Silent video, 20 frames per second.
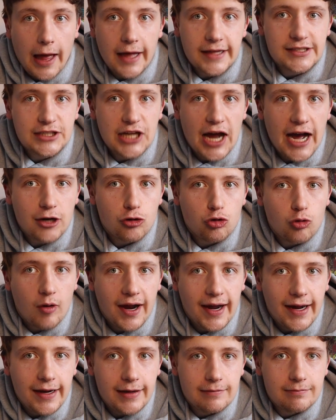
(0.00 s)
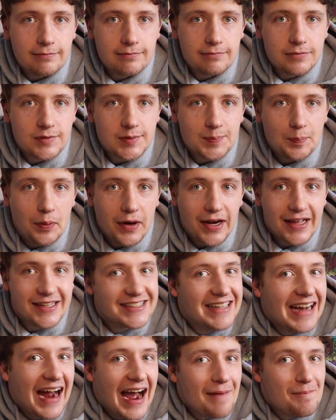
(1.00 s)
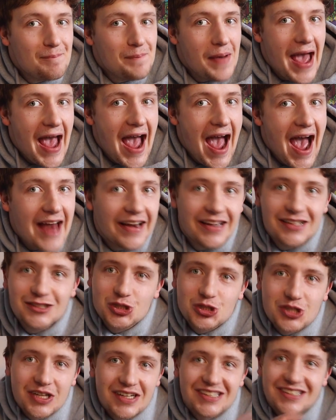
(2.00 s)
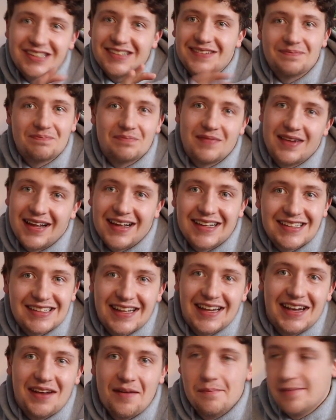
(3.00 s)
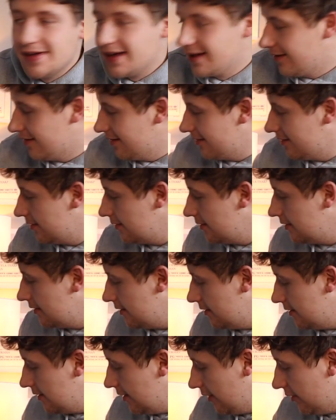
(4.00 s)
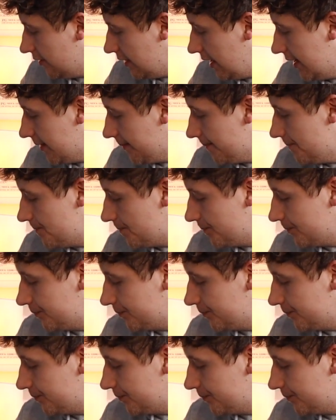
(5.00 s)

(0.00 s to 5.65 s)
it's not great, but it's not bad. It's in the middle. Okay.